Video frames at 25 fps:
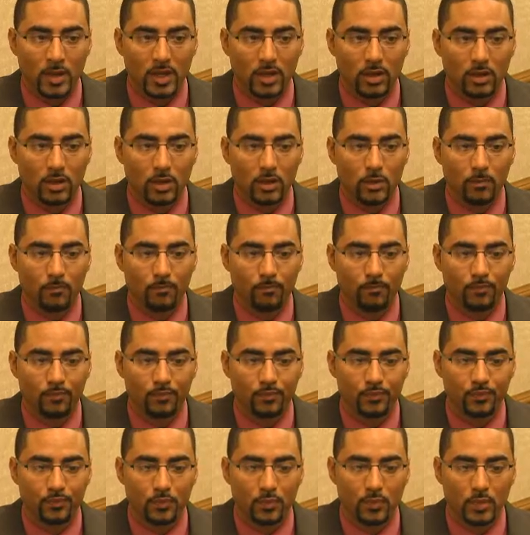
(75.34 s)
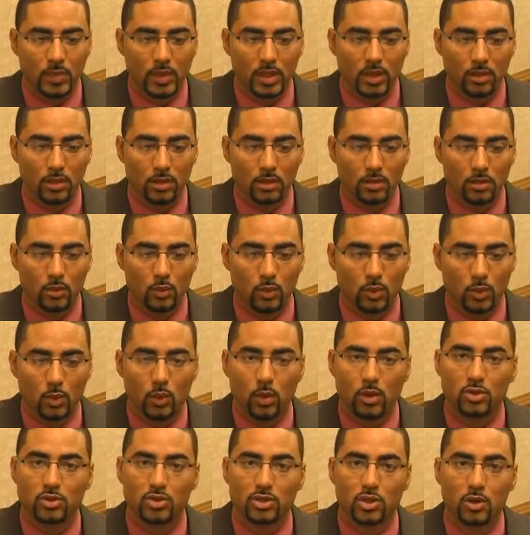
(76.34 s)
We
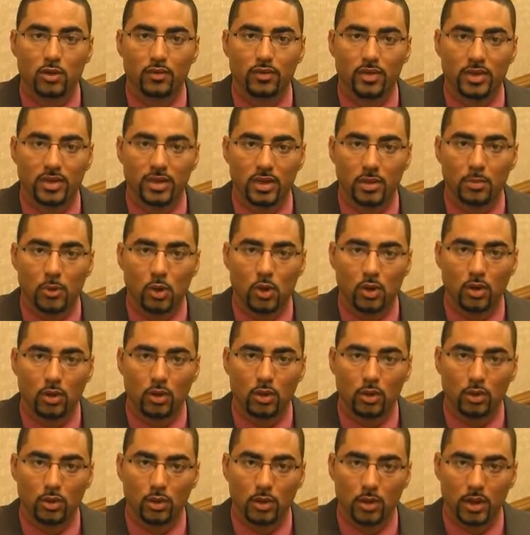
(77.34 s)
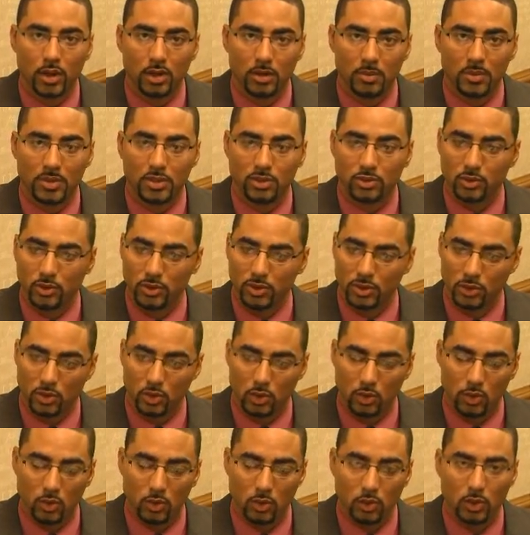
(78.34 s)
were serving Denmark Oler Elementary
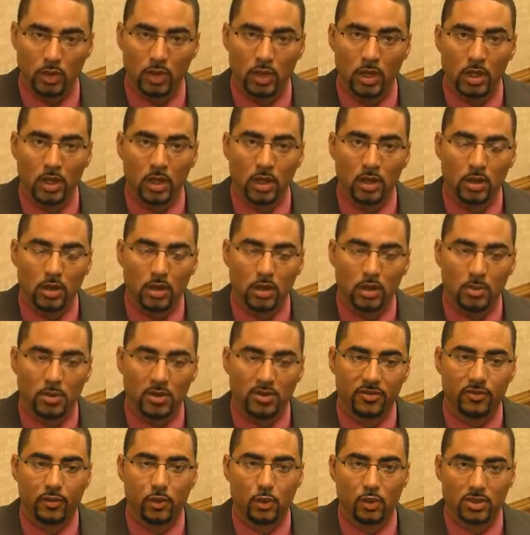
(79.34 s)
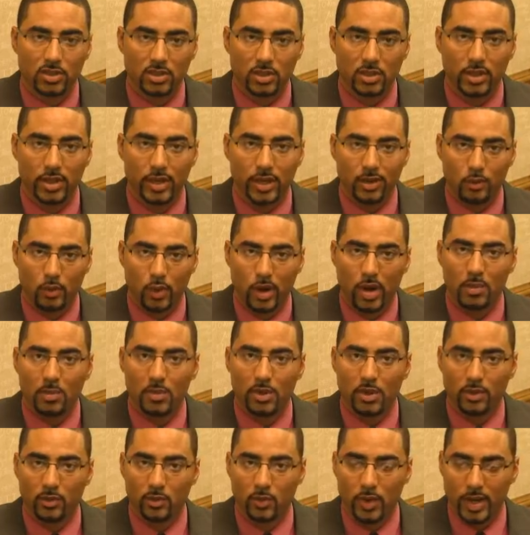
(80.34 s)
School. Unfortunately, our grant
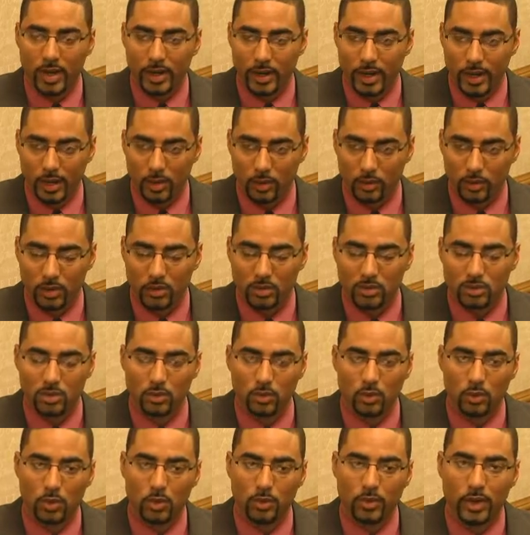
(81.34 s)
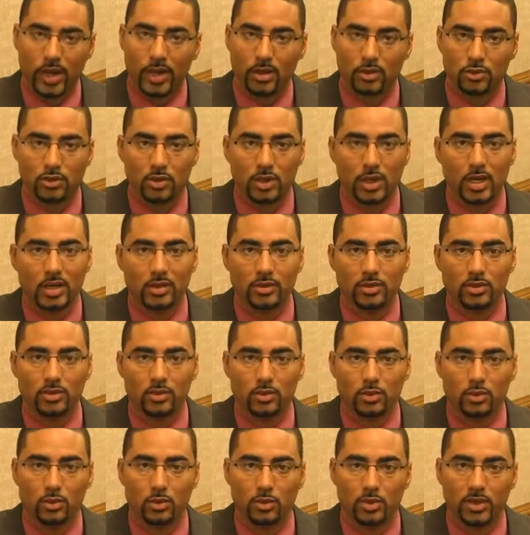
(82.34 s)
money ran out, so we're now trying
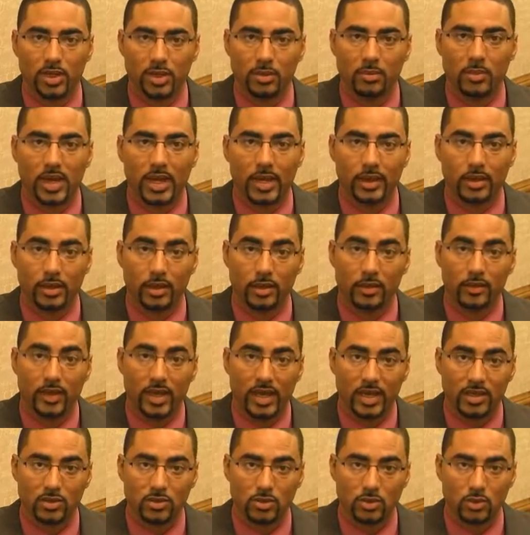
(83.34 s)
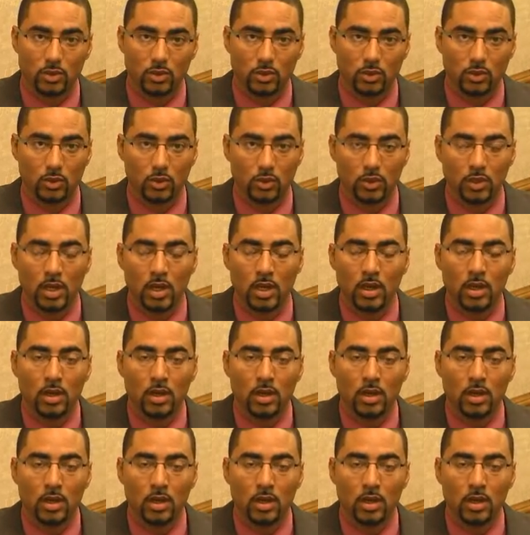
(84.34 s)
to get back in that school.